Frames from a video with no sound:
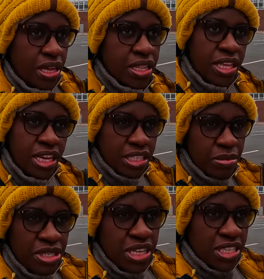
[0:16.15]
at the
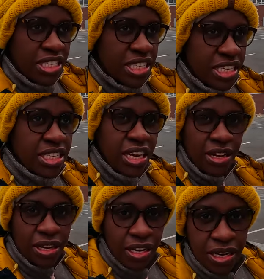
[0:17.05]
exhibition center.
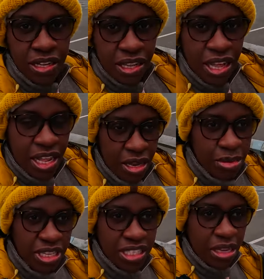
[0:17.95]
Let
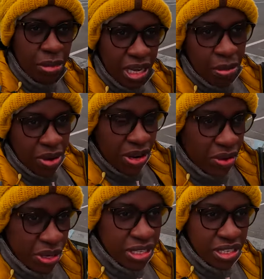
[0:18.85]
me just turn my camera.
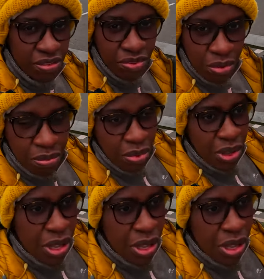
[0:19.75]
You can see from